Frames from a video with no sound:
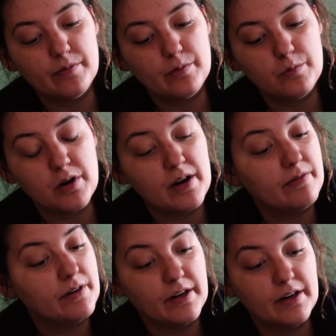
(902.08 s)

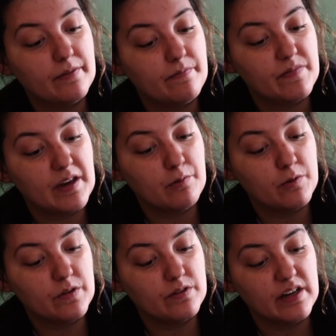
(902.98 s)
whatever
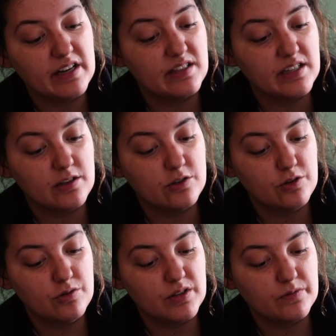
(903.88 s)
they intend to
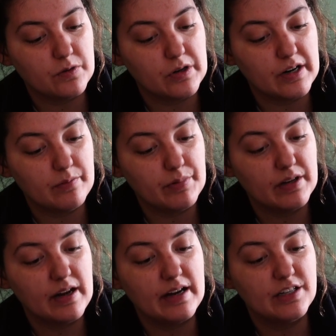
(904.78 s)
use it for,
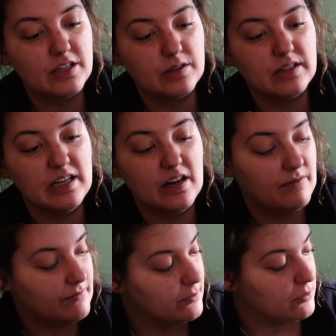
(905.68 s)
but I just need it
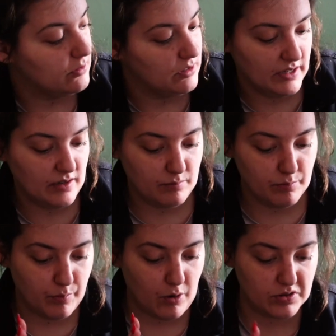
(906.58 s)
full and
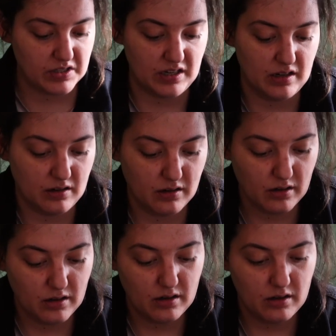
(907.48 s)
boxy,
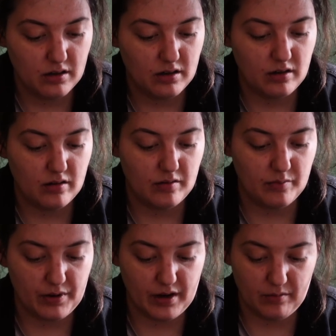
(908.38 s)

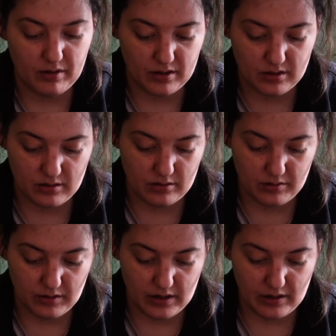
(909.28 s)
pretty much. So
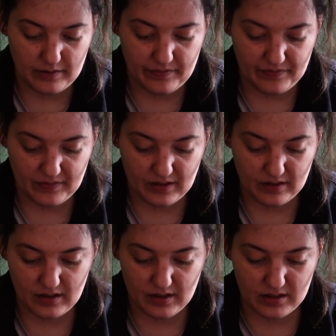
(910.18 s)

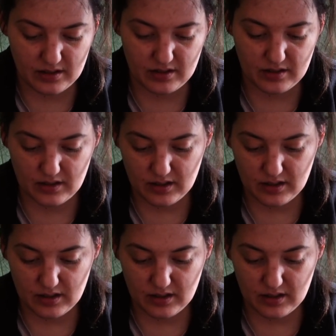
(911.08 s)
yeah, this